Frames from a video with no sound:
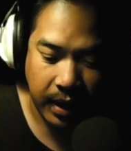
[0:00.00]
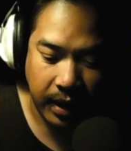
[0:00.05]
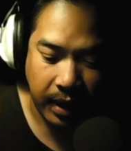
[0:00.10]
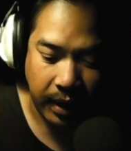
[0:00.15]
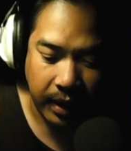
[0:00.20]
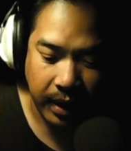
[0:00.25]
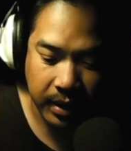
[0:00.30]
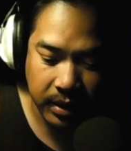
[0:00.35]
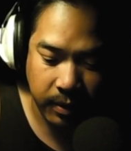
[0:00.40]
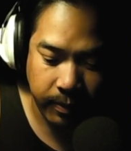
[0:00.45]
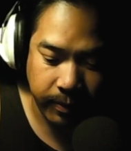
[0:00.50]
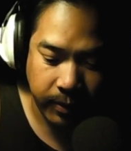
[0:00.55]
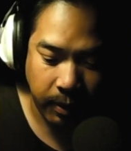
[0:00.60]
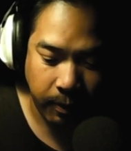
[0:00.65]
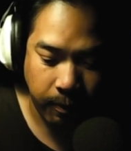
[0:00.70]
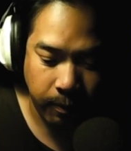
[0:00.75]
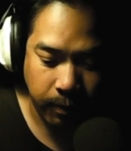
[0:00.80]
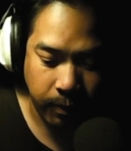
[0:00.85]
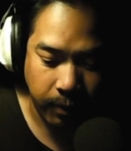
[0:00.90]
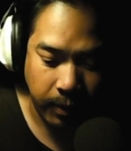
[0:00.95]
I guess
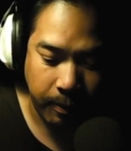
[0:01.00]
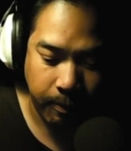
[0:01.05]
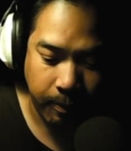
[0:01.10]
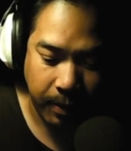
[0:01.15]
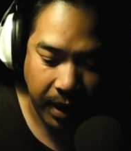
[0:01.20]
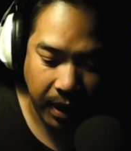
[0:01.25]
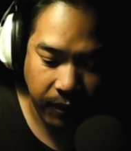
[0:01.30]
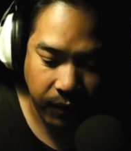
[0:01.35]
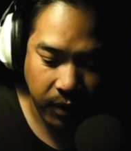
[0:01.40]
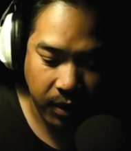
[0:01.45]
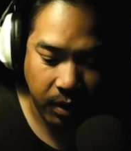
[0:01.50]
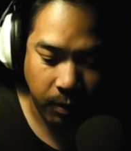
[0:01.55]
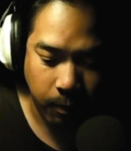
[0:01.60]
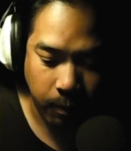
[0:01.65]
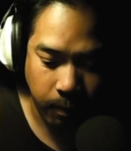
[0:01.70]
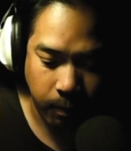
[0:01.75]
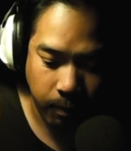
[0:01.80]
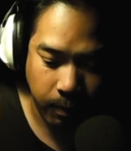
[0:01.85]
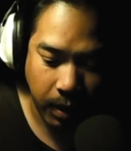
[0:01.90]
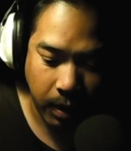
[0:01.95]
in my view, the
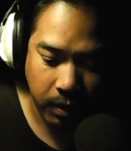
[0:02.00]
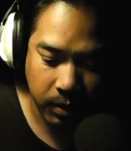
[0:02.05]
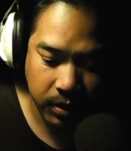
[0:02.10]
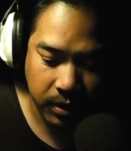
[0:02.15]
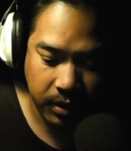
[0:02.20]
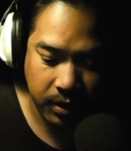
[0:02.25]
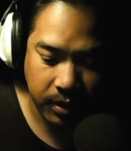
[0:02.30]
most